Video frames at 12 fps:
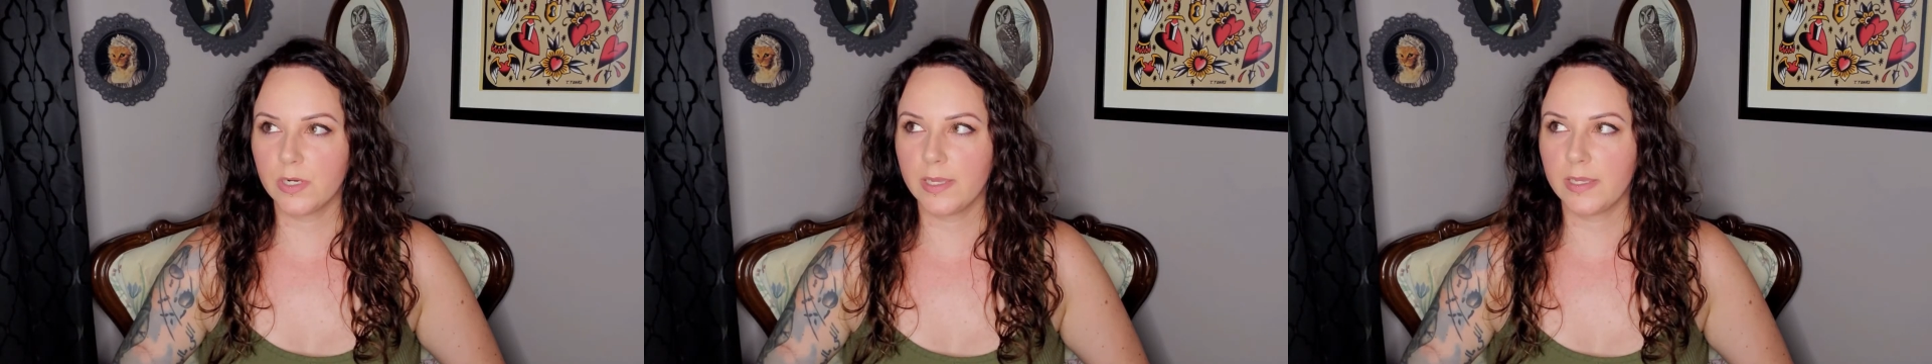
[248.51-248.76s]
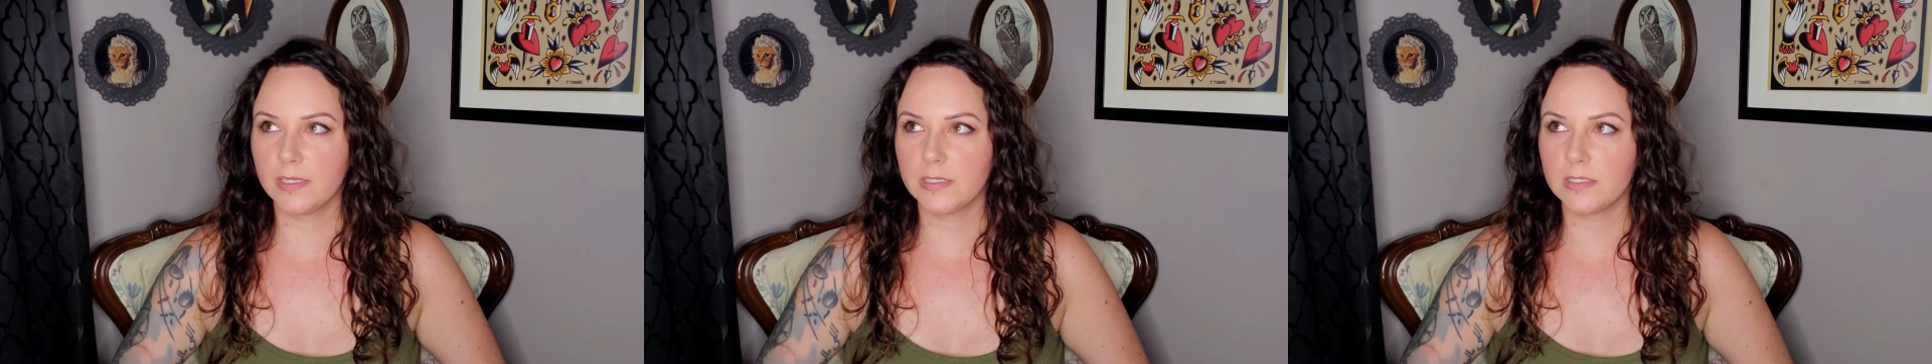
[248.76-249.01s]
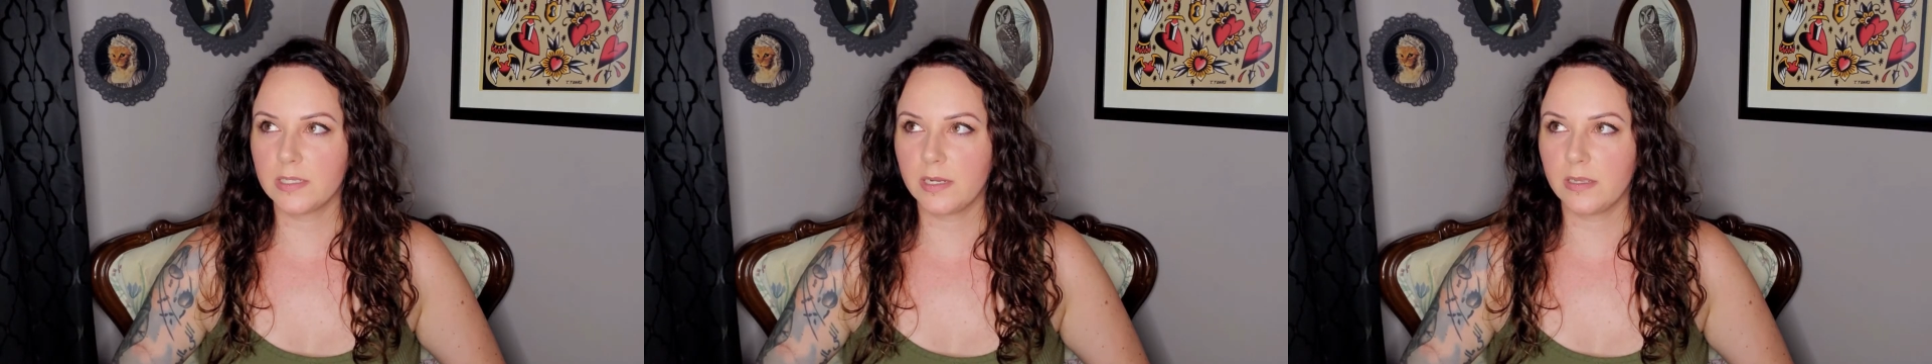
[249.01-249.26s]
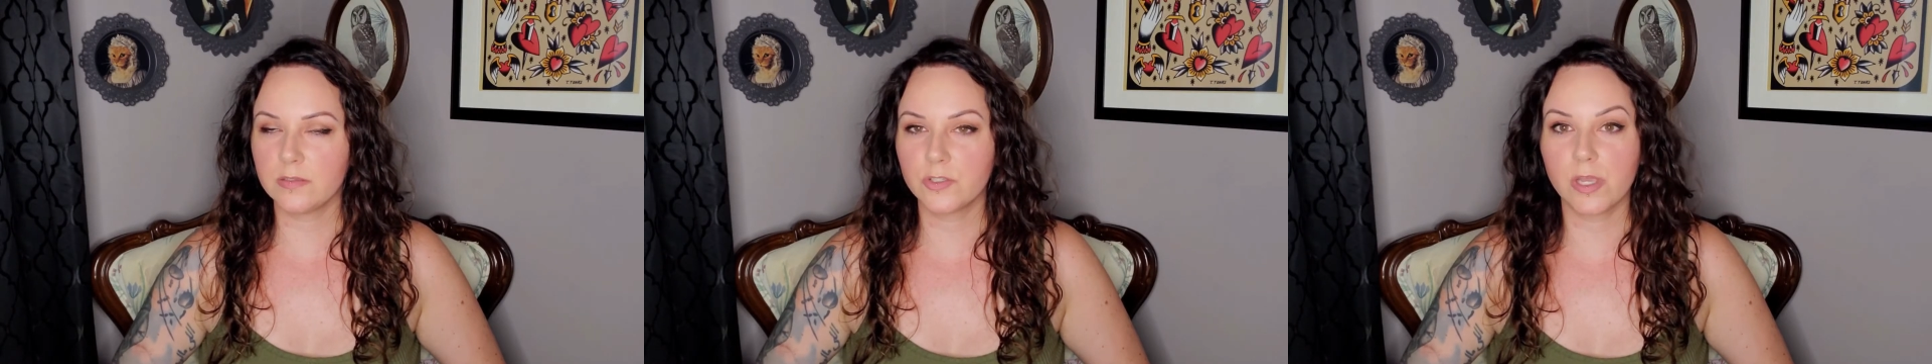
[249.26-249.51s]
and then I
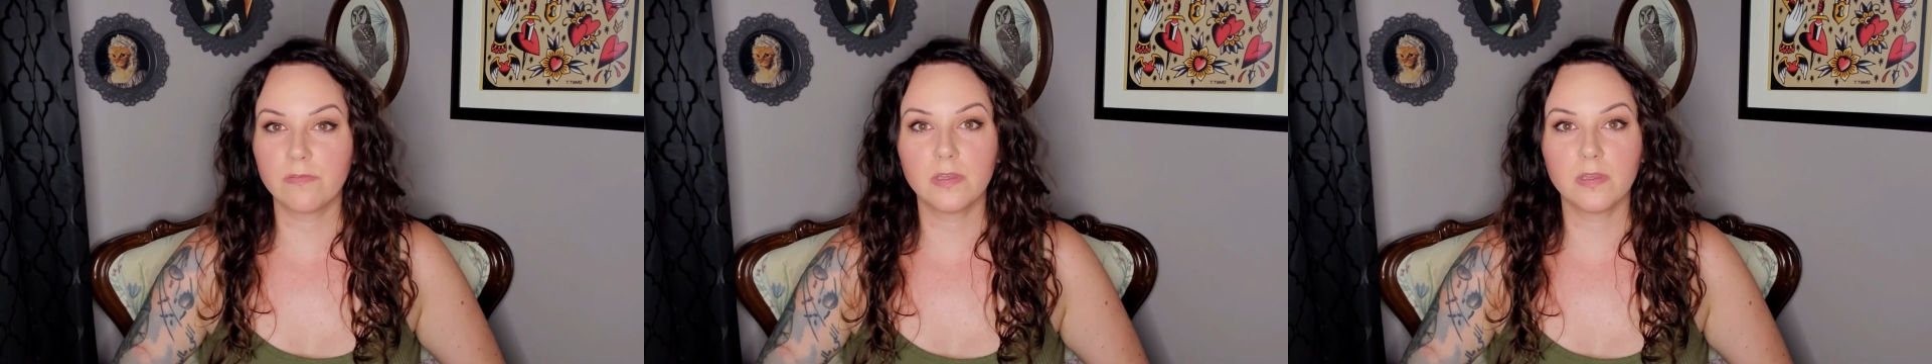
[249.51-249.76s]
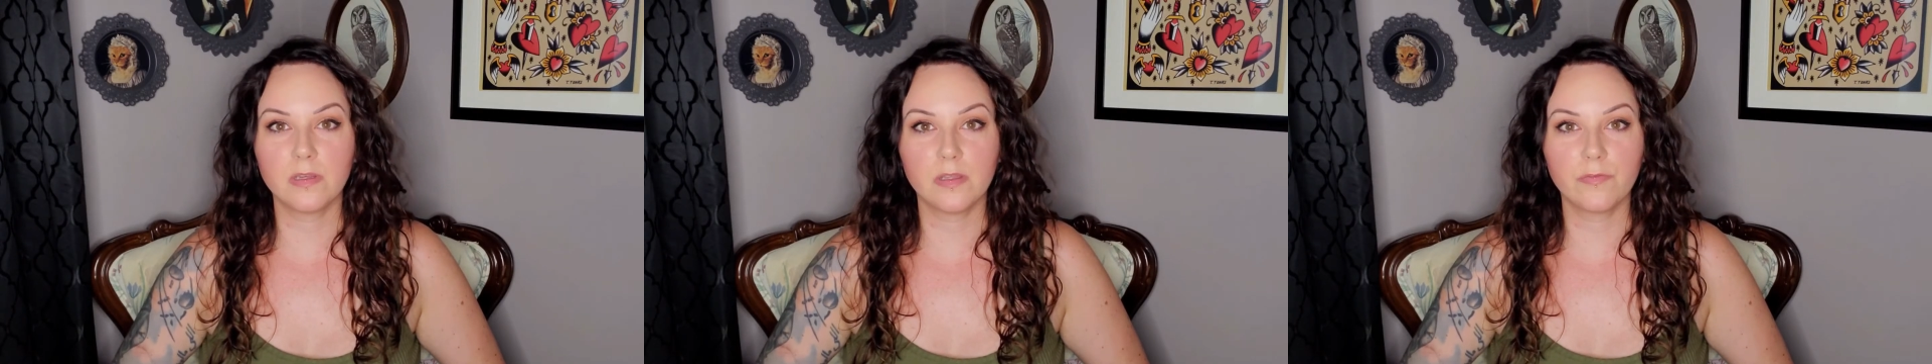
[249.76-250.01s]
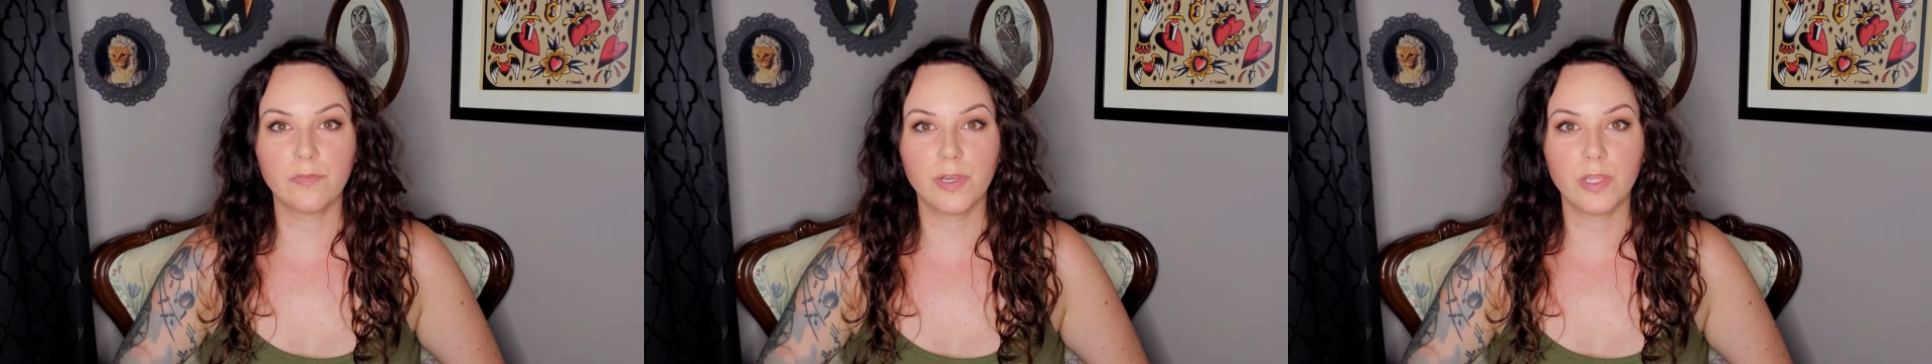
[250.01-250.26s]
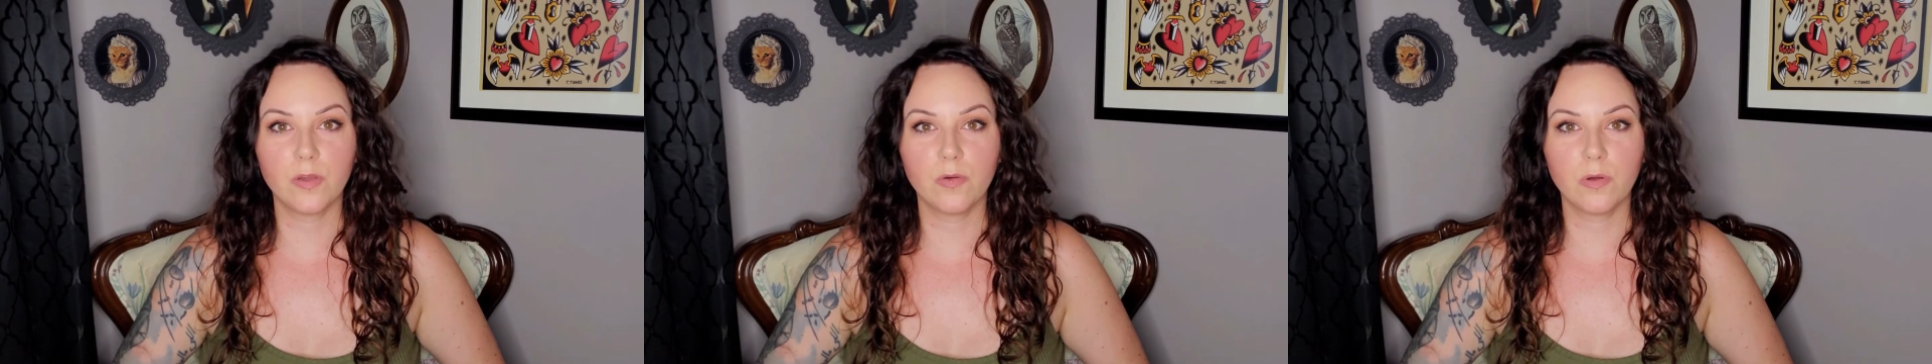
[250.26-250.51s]
also have another video